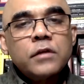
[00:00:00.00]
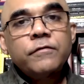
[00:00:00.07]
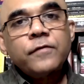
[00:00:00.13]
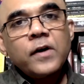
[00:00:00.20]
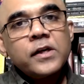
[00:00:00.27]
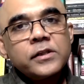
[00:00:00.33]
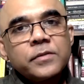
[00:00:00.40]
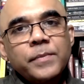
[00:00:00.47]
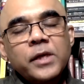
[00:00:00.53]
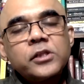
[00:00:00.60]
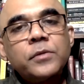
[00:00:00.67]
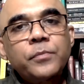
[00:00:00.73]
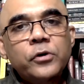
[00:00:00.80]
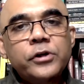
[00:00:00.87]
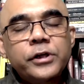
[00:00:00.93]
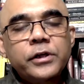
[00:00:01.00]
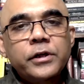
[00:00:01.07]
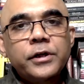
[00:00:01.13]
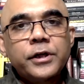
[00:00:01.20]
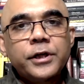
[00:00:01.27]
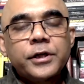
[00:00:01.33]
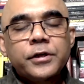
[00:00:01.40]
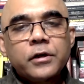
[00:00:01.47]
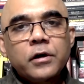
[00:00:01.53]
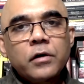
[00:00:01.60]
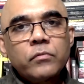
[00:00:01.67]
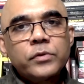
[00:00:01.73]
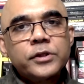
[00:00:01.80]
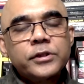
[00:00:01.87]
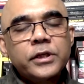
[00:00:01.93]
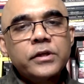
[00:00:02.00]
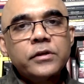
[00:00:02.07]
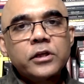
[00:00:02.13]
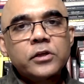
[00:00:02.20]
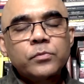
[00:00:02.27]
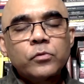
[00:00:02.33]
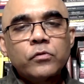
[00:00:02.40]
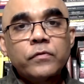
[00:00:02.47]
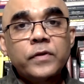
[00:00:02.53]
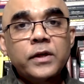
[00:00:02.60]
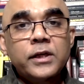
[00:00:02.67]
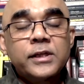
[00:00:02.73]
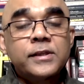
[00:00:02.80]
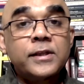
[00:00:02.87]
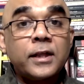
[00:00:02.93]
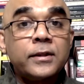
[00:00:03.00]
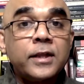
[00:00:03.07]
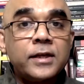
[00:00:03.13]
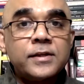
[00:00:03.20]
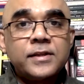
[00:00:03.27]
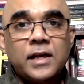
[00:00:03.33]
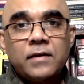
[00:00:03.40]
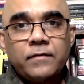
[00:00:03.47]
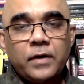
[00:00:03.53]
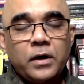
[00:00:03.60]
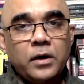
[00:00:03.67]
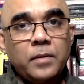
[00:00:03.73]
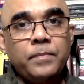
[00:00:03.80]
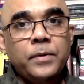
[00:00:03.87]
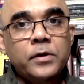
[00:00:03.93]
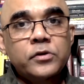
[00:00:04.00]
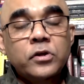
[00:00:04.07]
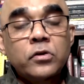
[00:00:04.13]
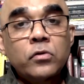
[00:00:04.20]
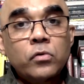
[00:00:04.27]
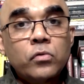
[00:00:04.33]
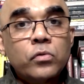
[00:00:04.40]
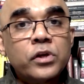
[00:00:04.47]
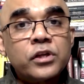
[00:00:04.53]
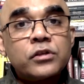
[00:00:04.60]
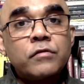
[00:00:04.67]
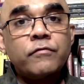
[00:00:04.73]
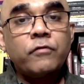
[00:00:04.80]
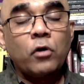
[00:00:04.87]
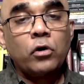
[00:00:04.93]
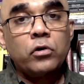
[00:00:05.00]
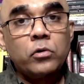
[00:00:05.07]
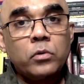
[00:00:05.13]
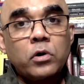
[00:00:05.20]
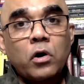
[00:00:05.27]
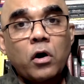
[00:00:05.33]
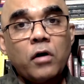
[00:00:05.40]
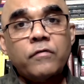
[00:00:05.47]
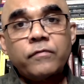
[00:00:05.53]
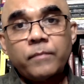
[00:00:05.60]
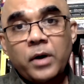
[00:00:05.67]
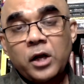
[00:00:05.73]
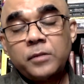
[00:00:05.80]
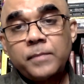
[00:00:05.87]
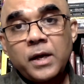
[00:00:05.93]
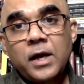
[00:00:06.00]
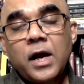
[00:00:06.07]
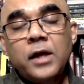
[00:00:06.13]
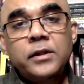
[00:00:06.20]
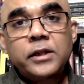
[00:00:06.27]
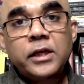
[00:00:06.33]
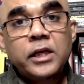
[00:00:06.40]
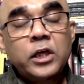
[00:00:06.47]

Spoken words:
The first major political leader we see in this movie is Tandai Selva, a person who is a follower of Mahatma Gandhi.